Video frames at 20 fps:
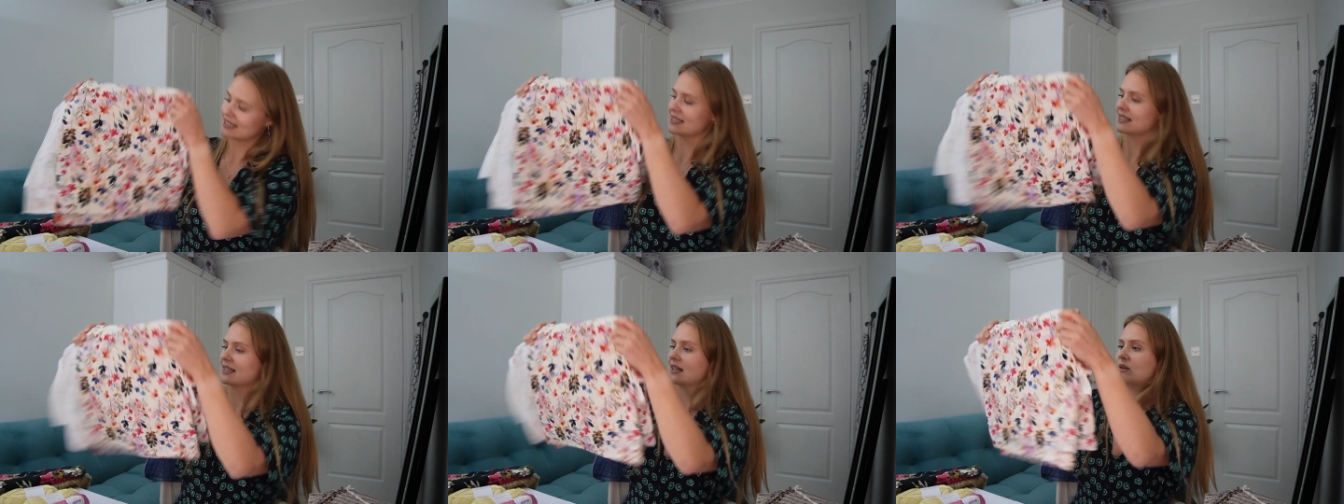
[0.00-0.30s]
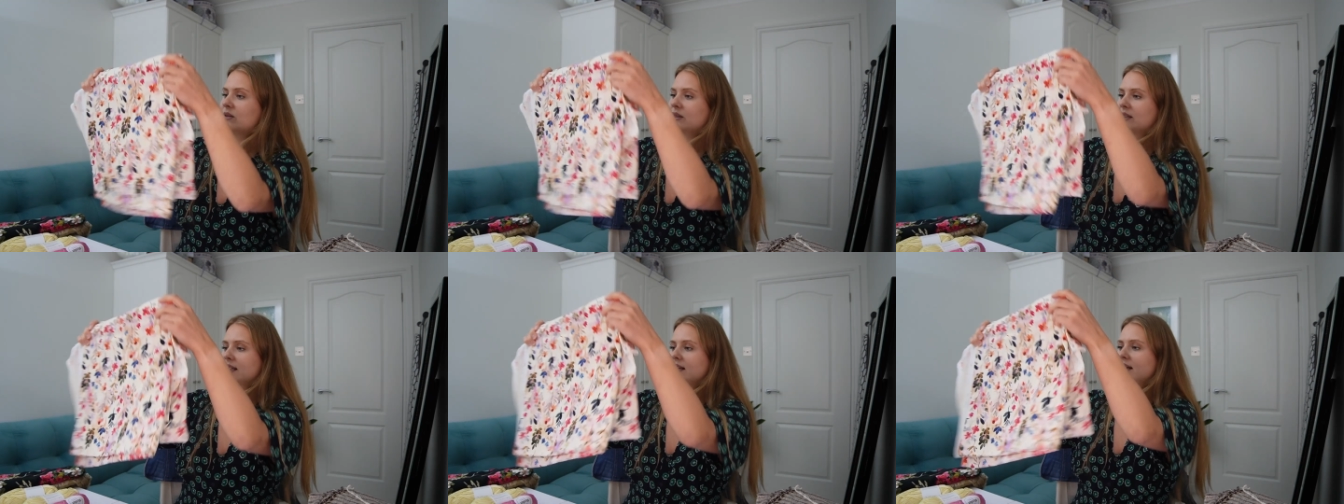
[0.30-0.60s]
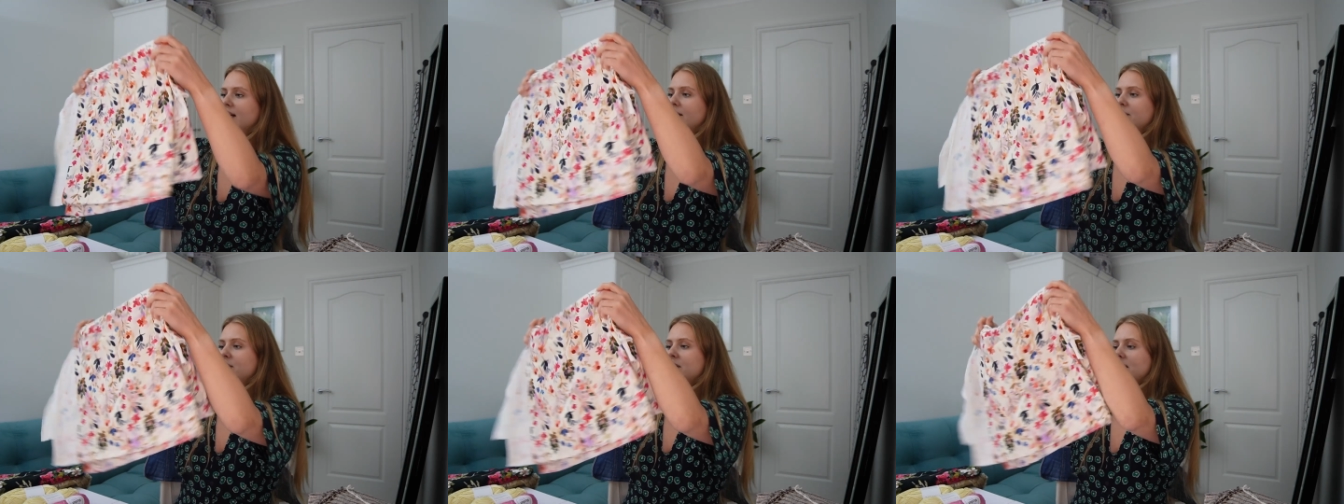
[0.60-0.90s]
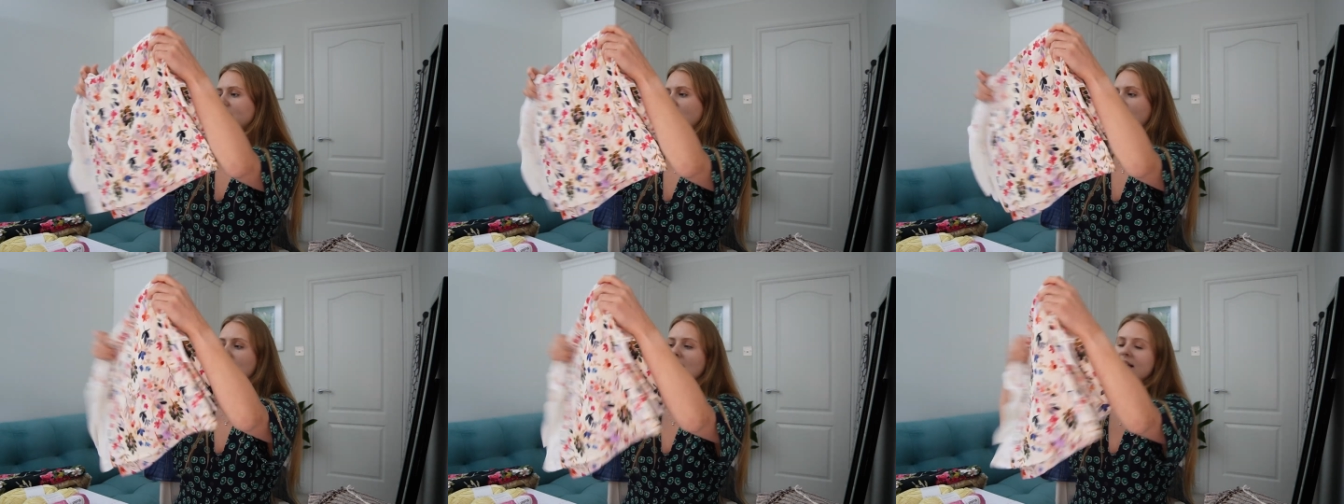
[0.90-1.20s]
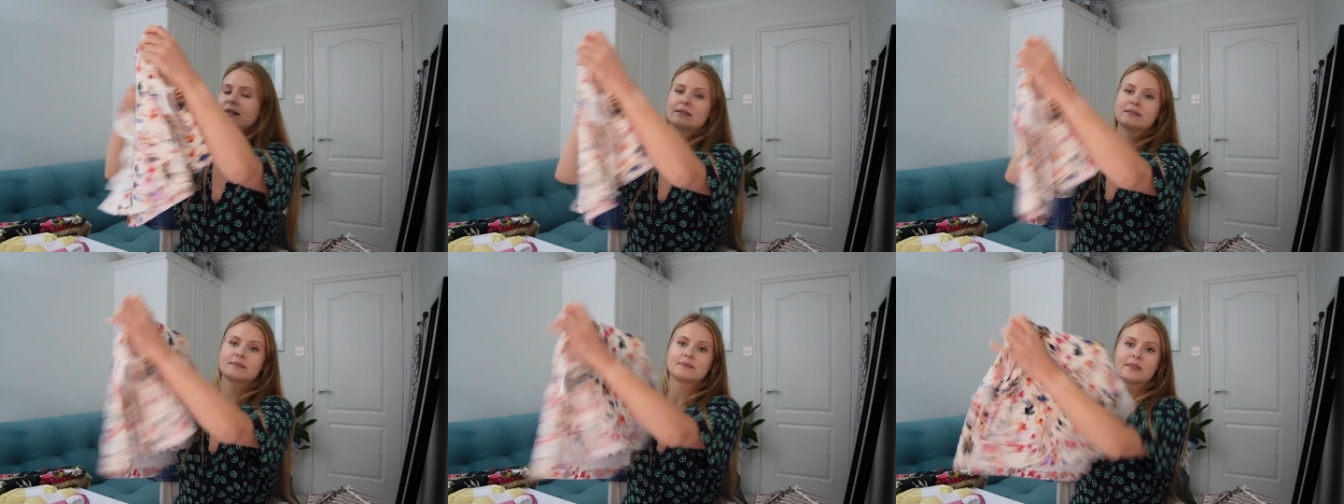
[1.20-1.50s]
I'm holding it upside
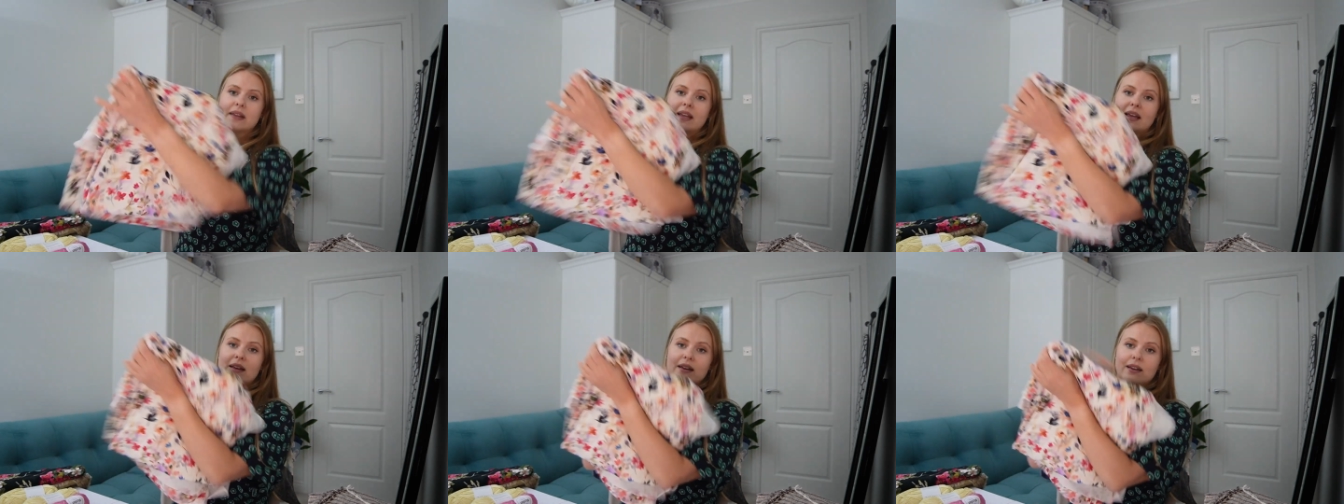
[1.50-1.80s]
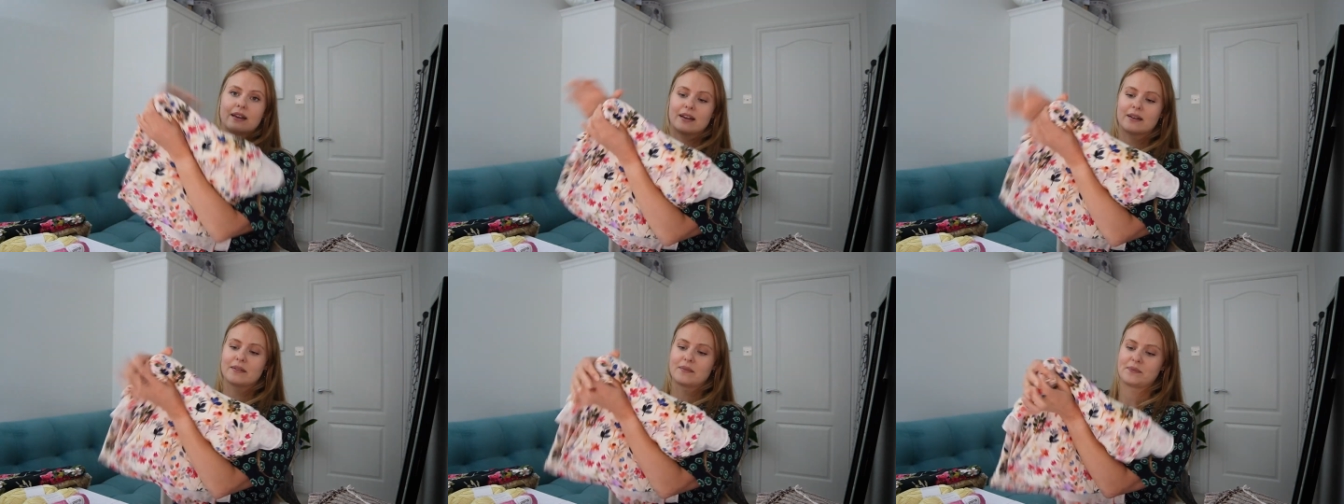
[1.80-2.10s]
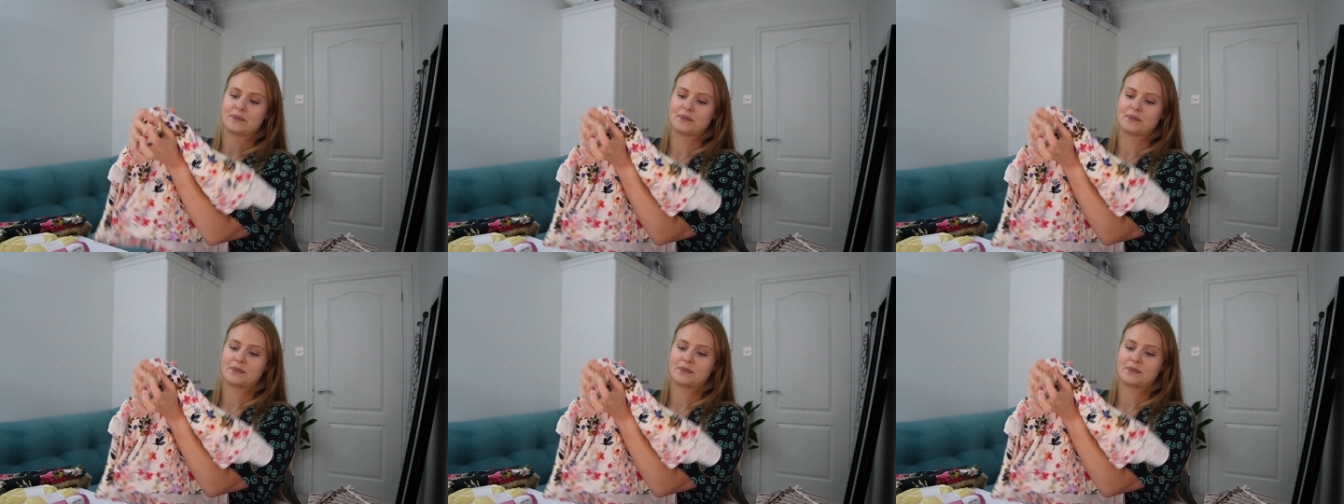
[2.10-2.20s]
down, here you go.